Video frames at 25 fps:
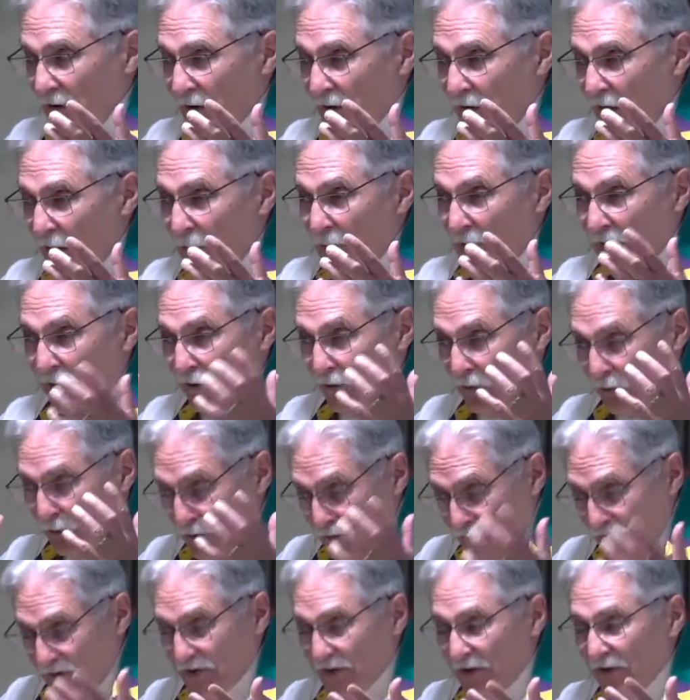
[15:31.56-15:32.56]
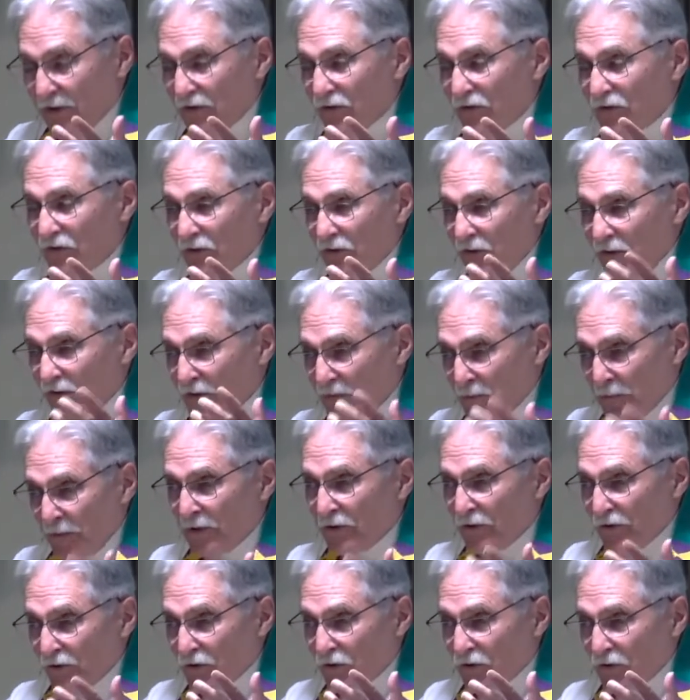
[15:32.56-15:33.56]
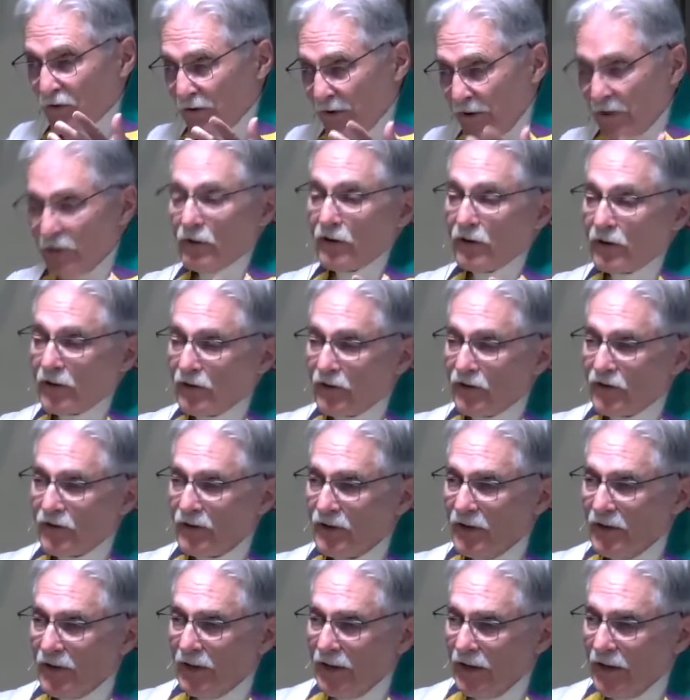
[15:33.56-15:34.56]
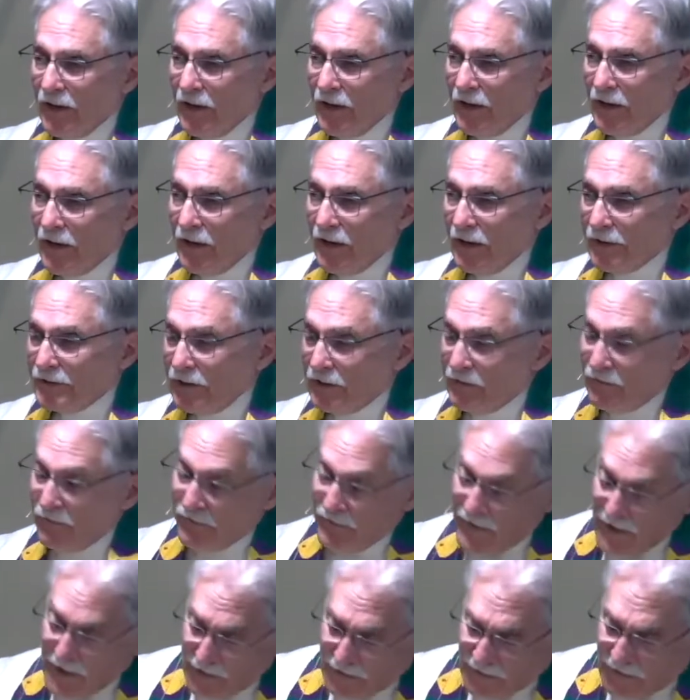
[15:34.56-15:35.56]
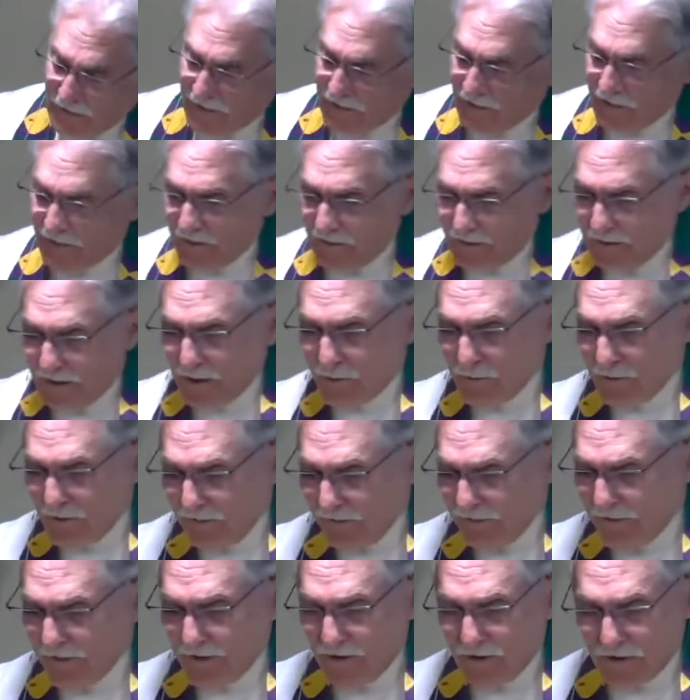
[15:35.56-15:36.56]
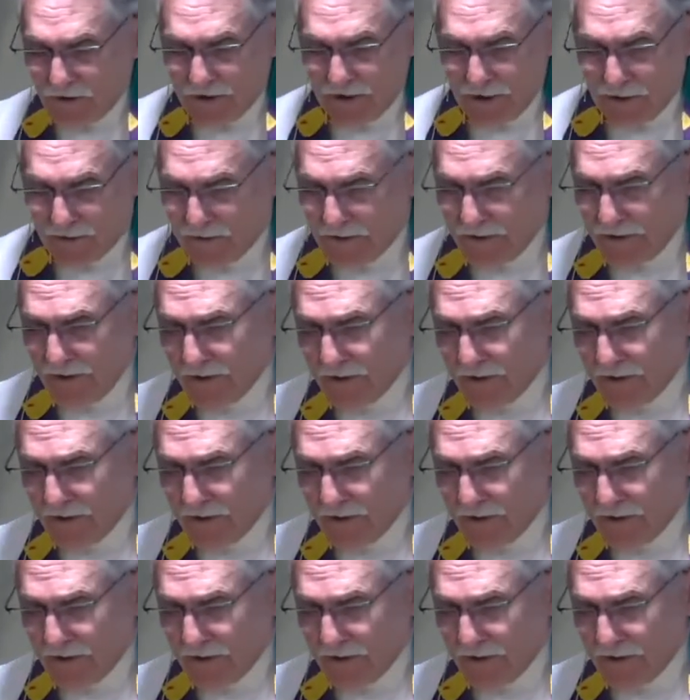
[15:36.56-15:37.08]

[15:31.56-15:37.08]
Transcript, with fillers: about our own sense of spiritual arrogance. And then finally, let me finish out.